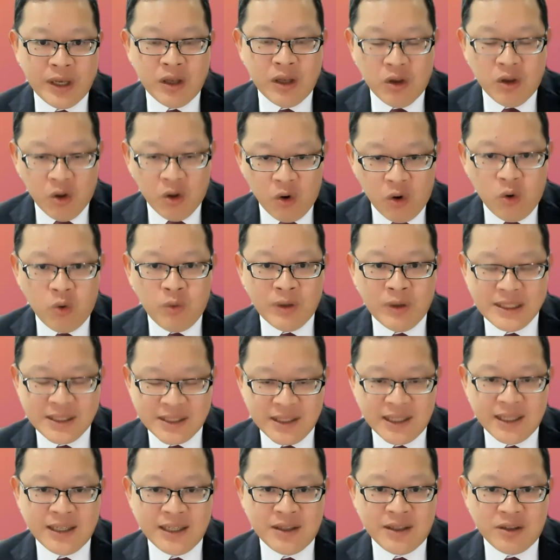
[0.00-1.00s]
We know
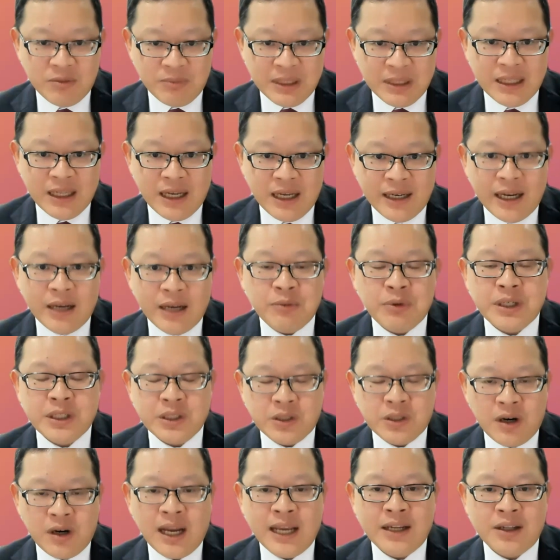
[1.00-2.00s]
what's needed to be done, and we're
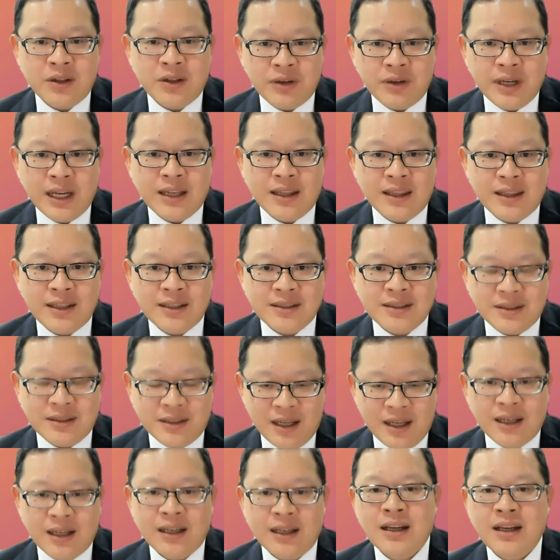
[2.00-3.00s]
trying to get things
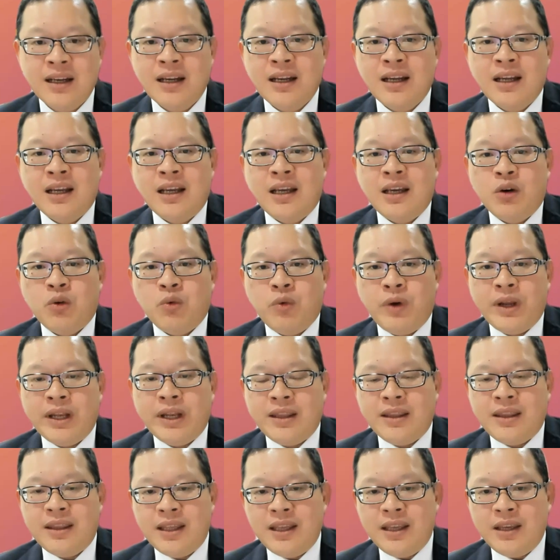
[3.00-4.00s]
done
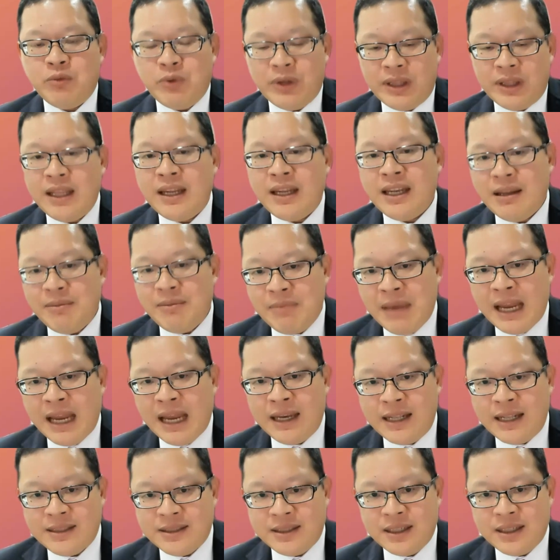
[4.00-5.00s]
within the
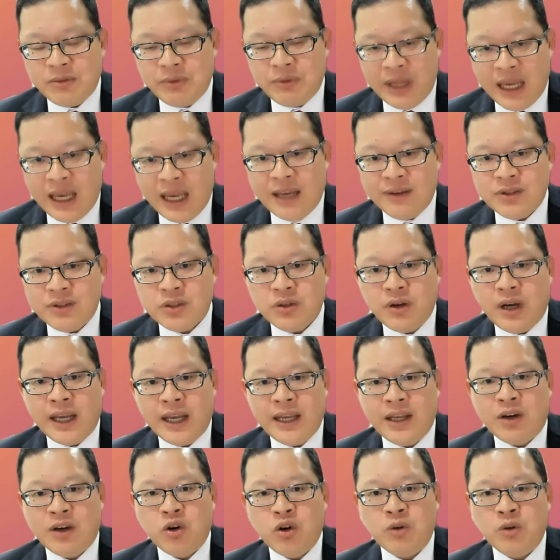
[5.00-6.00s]
mandates that we have. So
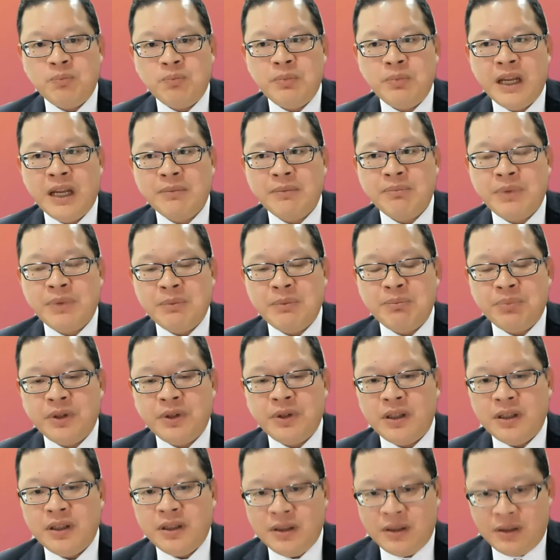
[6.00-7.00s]
I hope that
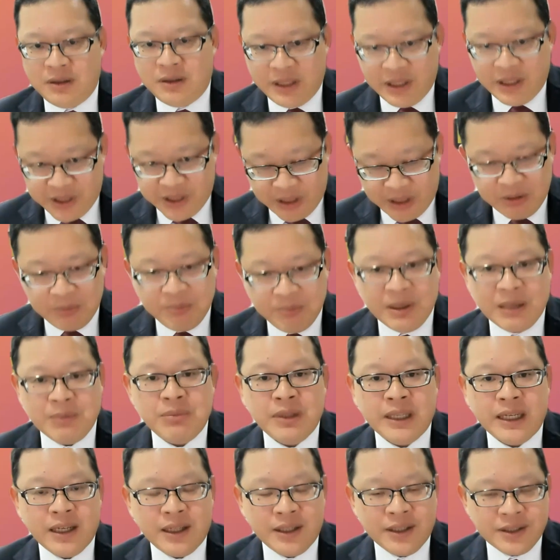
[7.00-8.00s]
the general
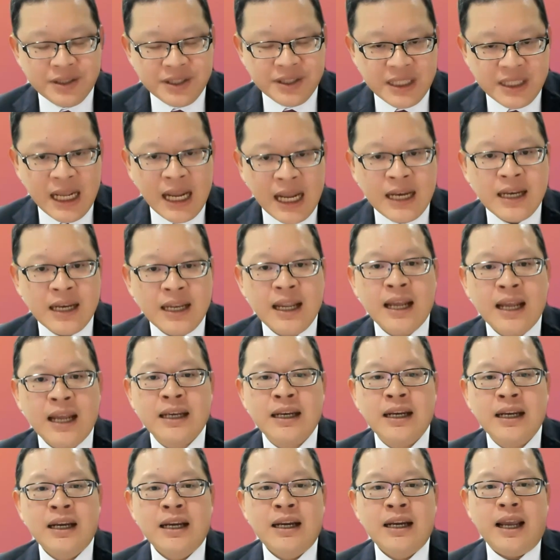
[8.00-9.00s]
public understand
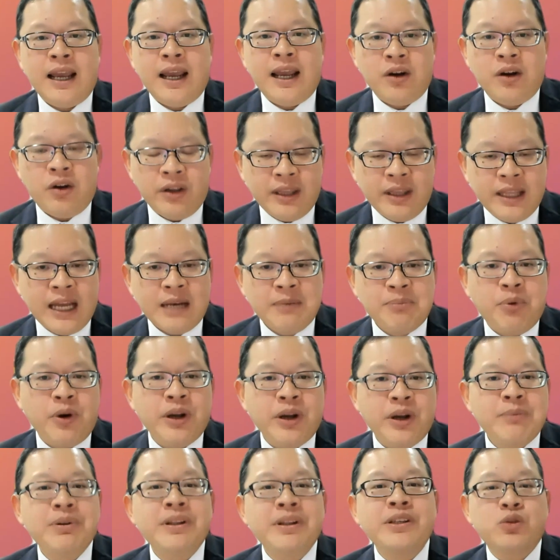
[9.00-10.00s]
that. And on that
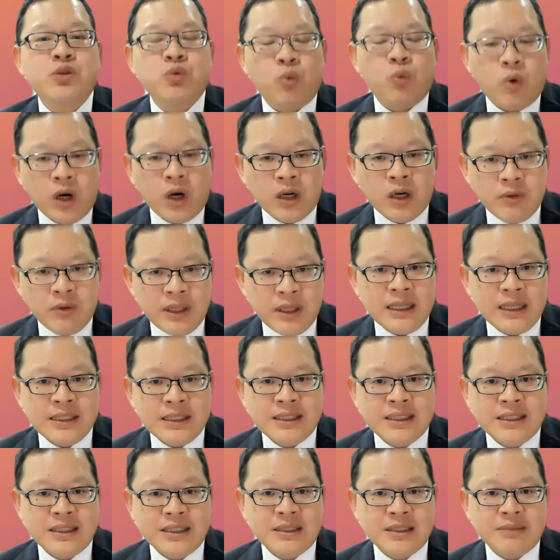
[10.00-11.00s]
point, please work with
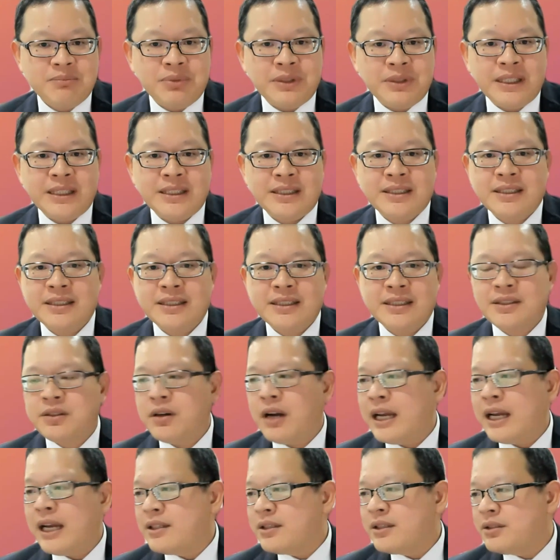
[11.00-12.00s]
us. Please
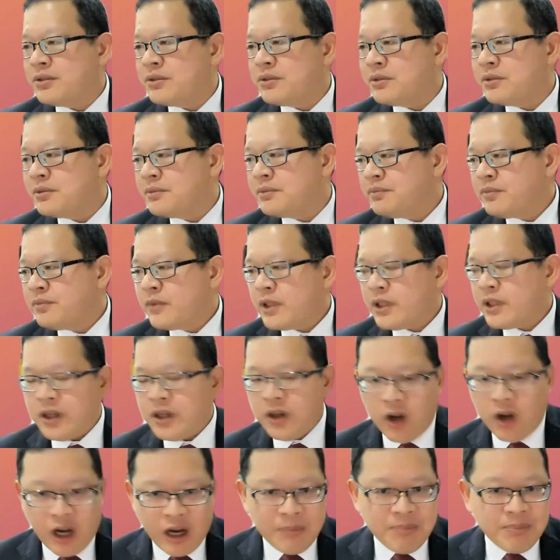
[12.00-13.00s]
try to
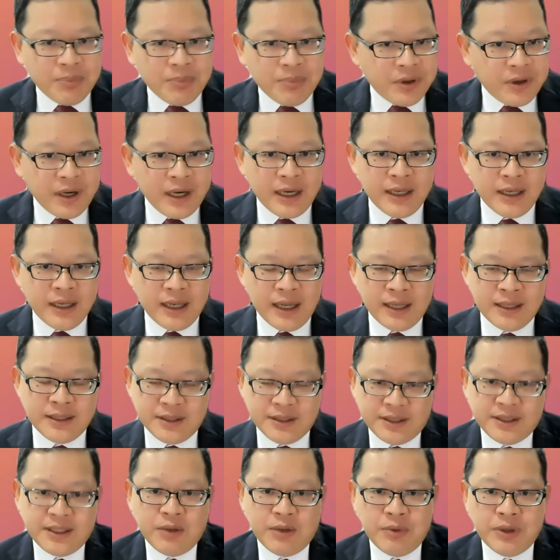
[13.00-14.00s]
cooperate
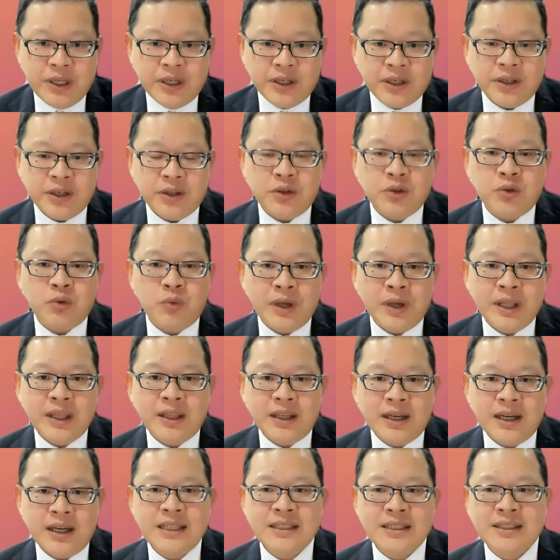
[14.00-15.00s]
and see what you can do with
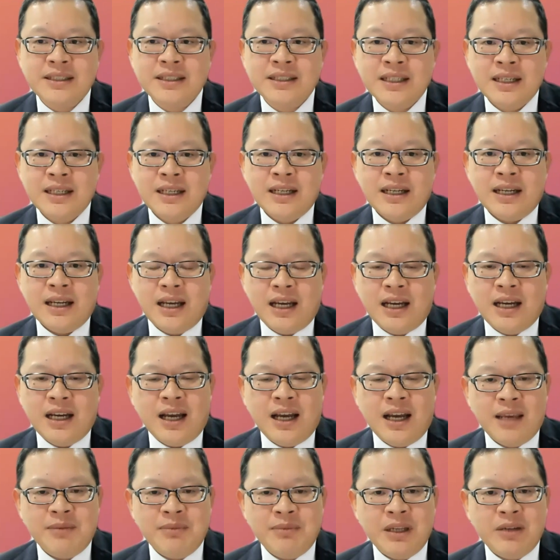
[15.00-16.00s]
us.
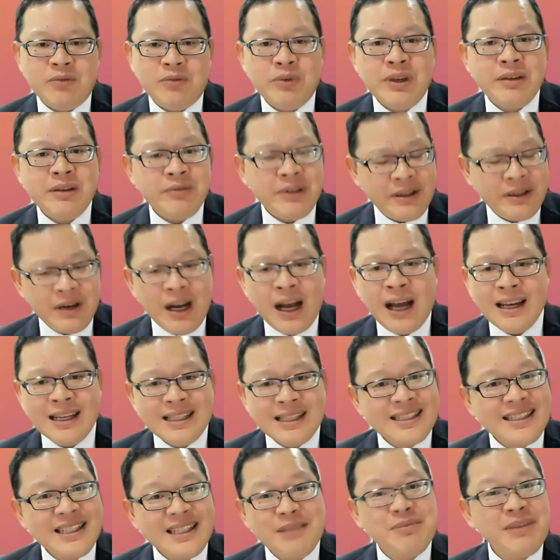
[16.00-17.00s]
We
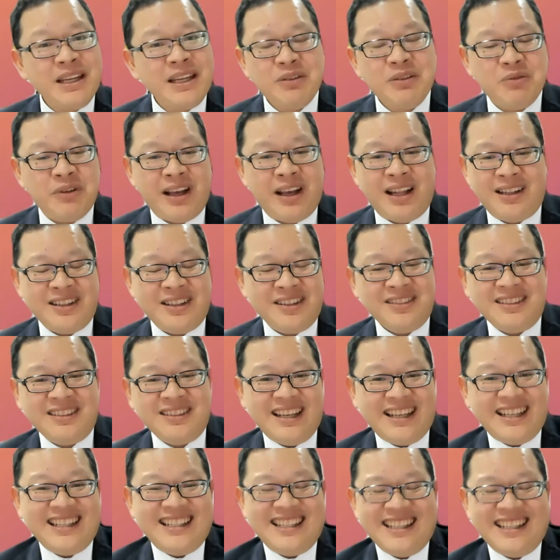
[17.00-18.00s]
honestly mean well, no?
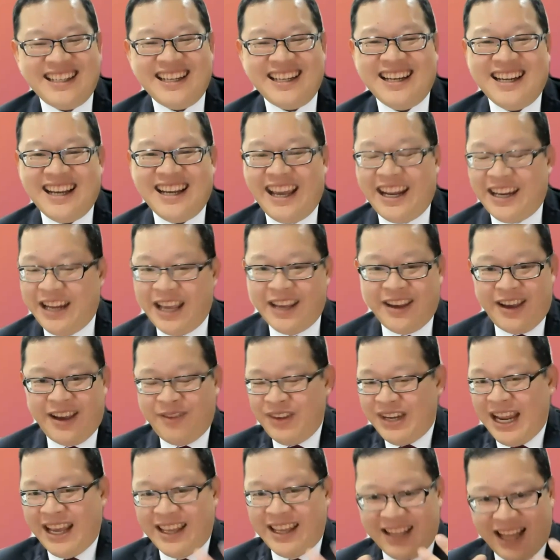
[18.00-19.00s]

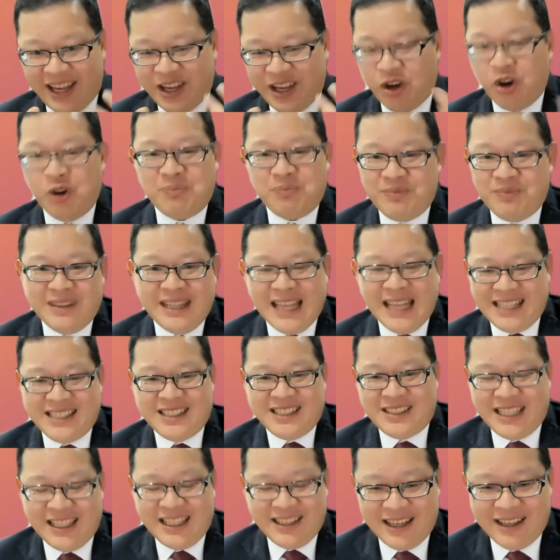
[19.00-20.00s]
I hope
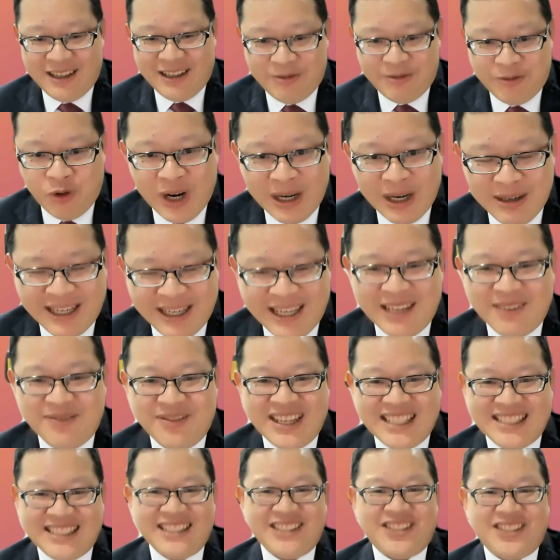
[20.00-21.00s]
that's one key
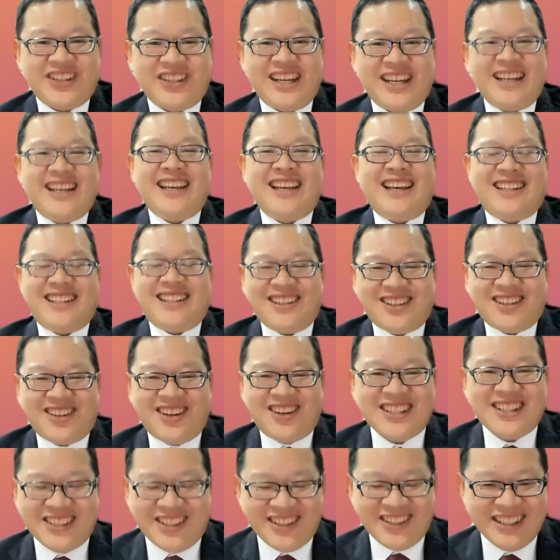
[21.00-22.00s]
message you can get
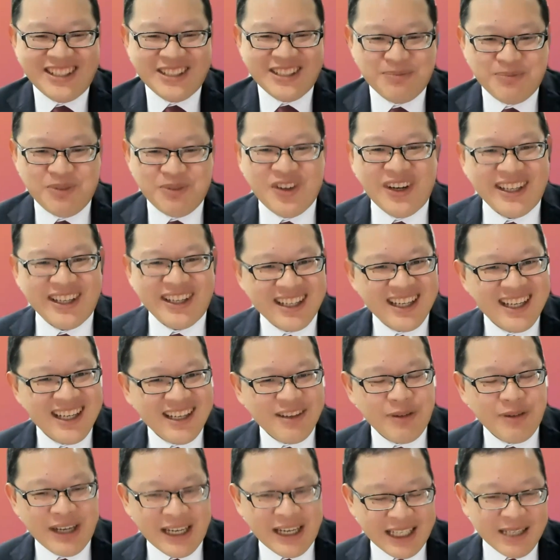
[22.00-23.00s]
across on this point
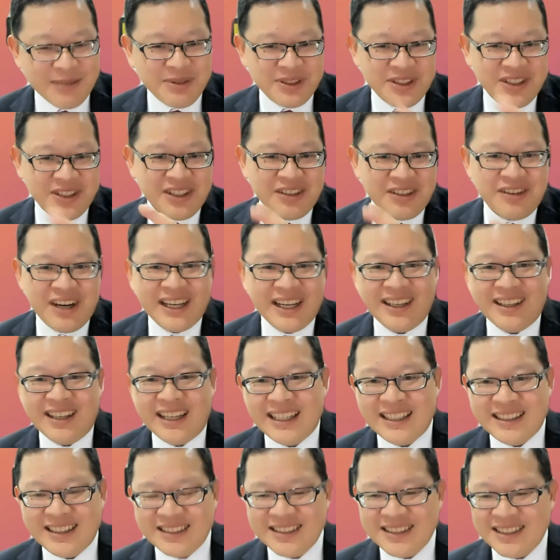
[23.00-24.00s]
when it comes to the
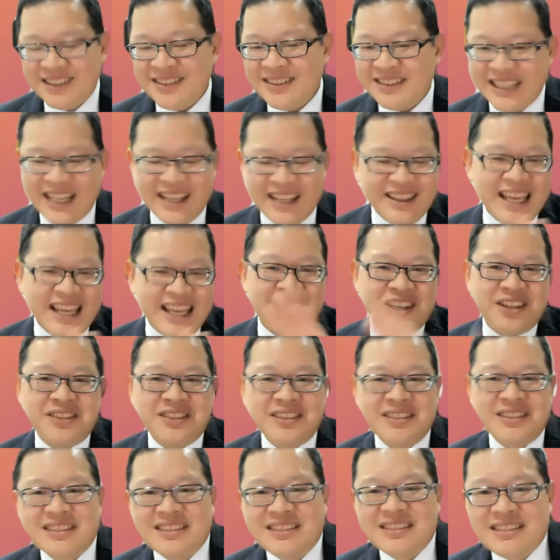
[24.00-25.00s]
regulators. No, thank you.
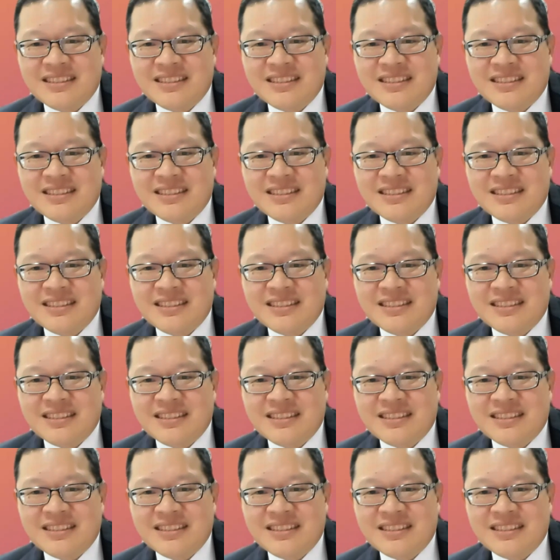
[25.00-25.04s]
